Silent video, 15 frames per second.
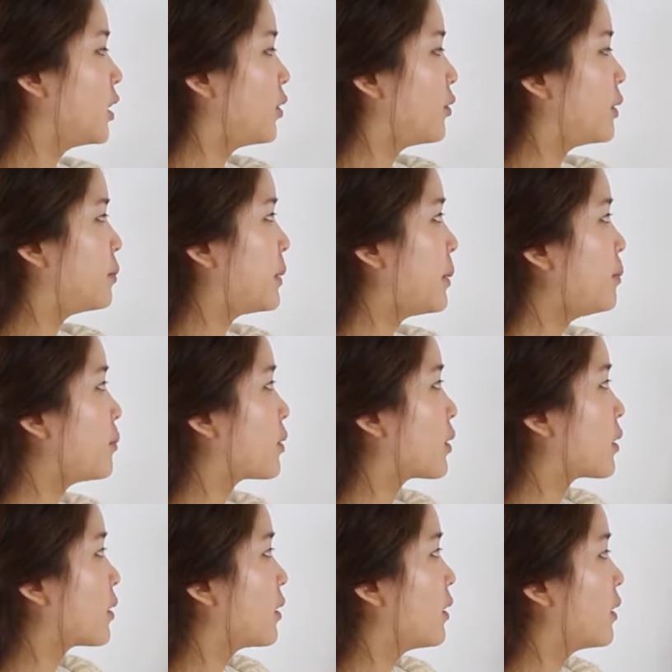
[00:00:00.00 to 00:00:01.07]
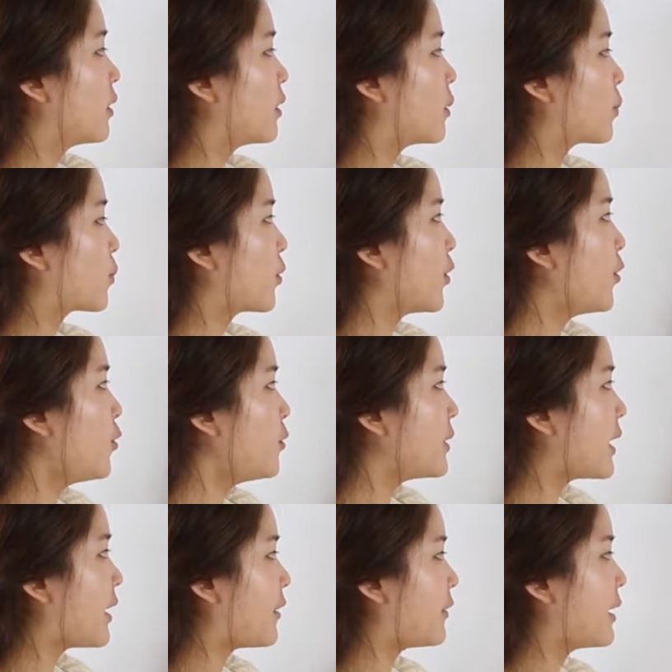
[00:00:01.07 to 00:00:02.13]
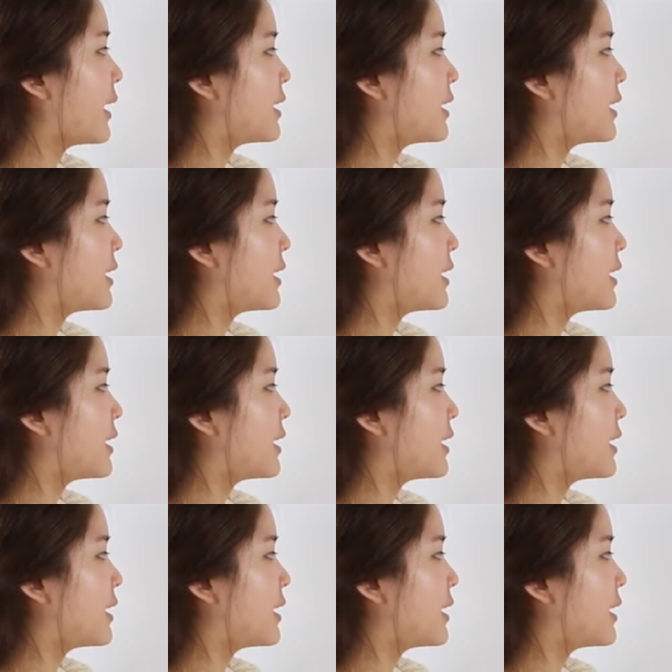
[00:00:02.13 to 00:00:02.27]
Remember, the pronoun